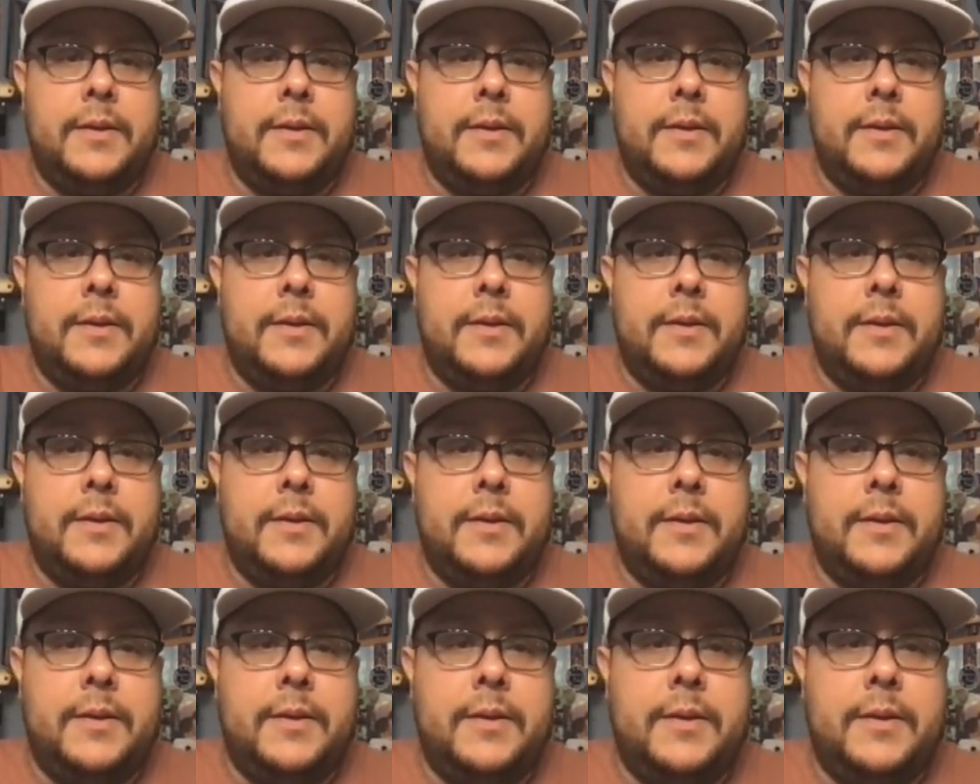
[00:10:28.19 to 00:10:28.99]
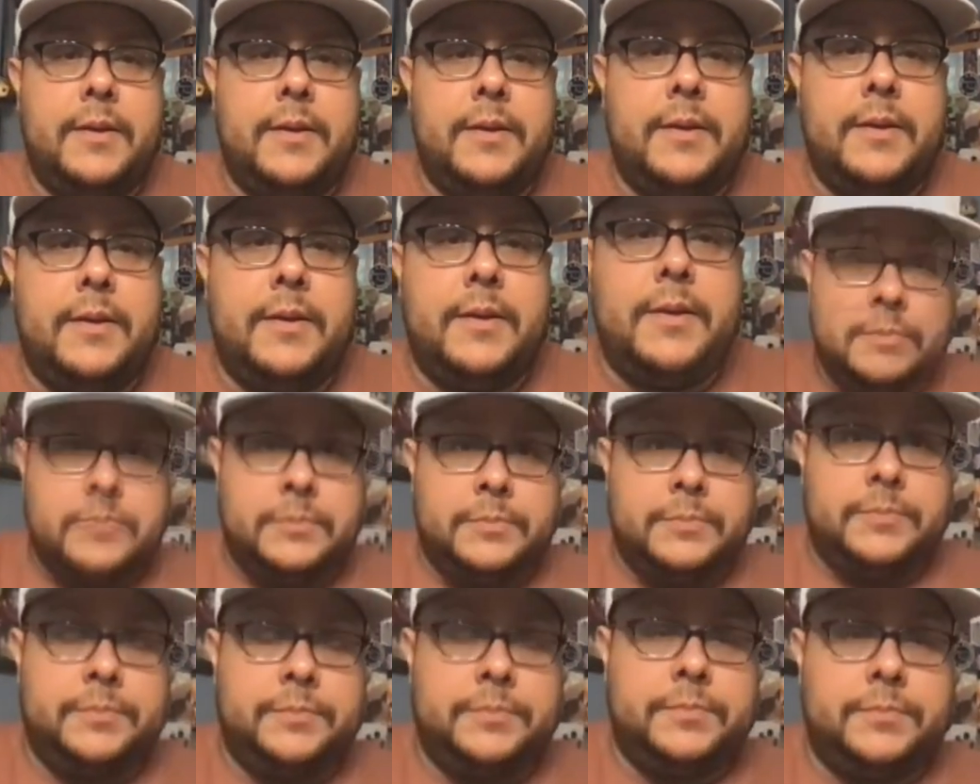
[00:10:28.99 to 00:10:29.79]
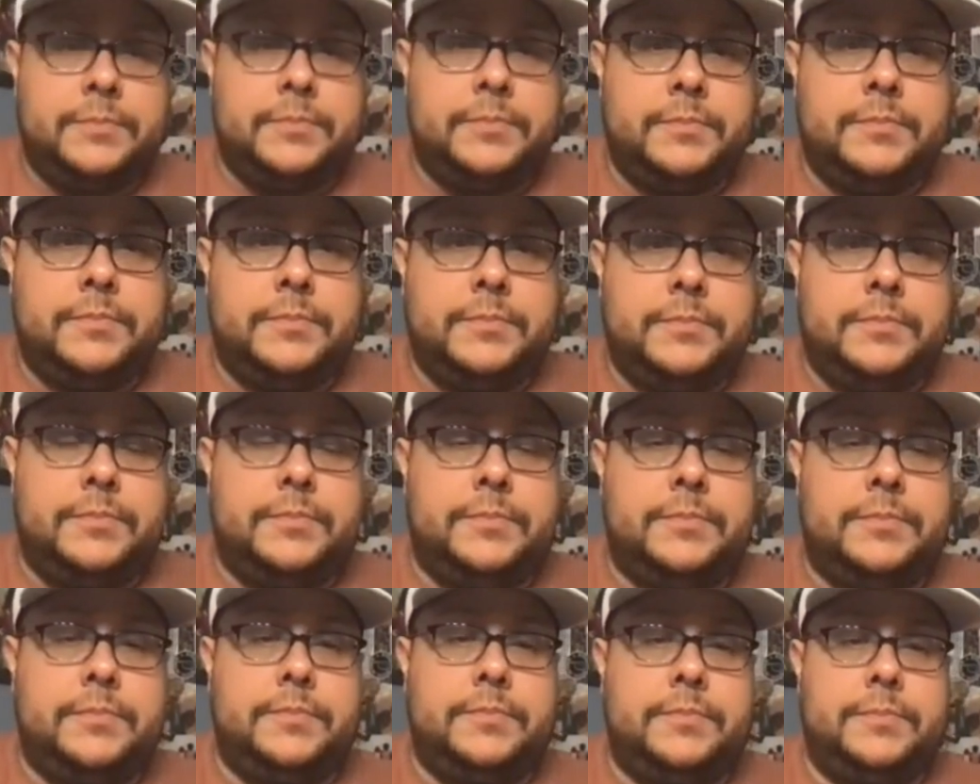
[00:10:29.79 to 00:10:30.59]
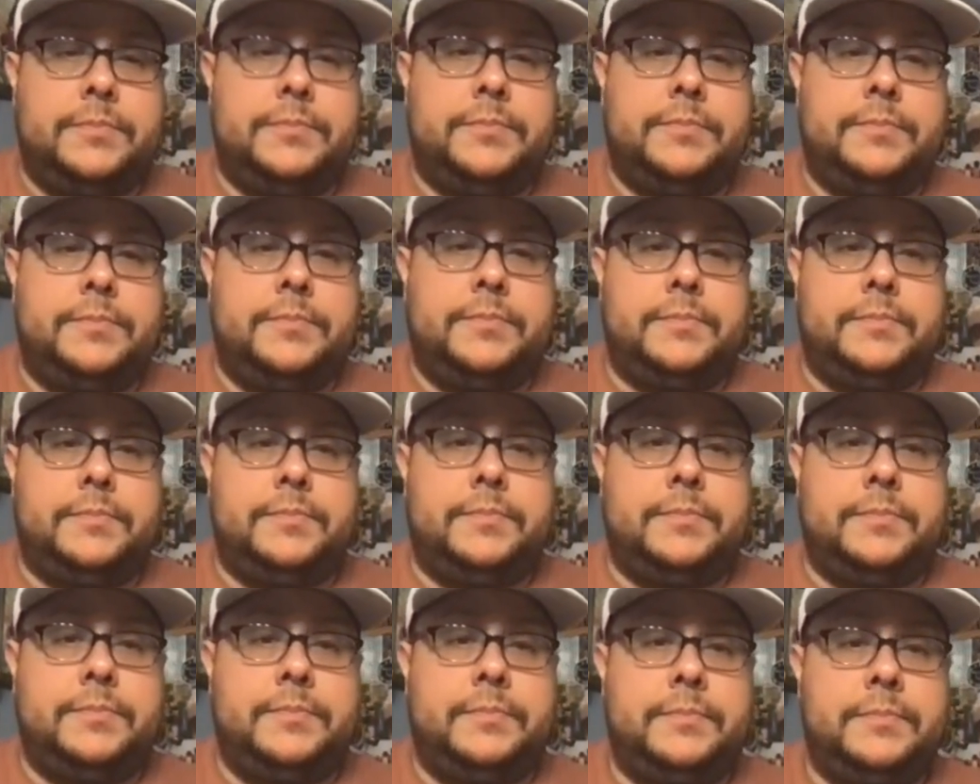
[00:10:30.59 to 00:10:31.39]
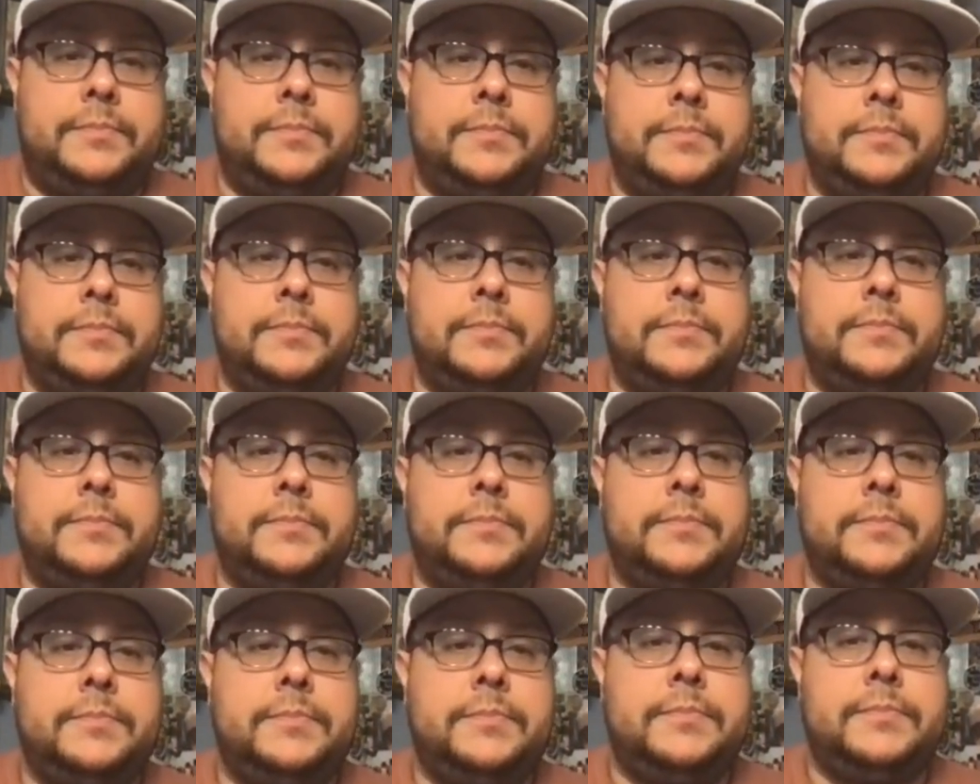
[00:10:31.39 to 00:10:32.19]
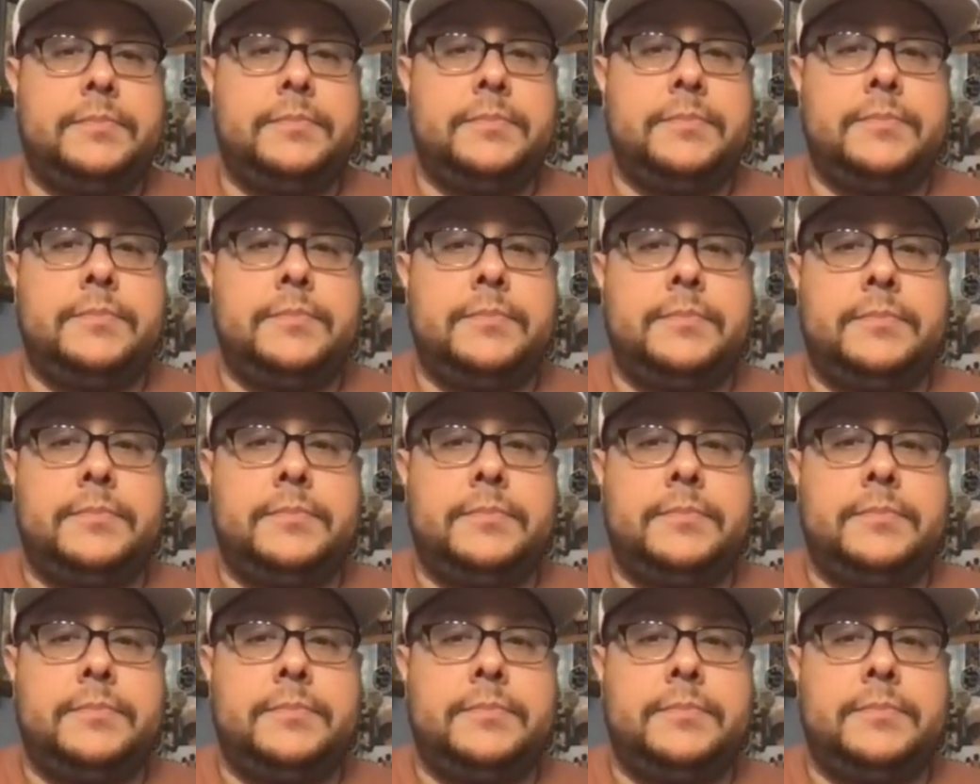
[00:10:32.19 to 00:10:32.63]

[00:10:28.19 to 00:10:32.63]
This person isn't speaking.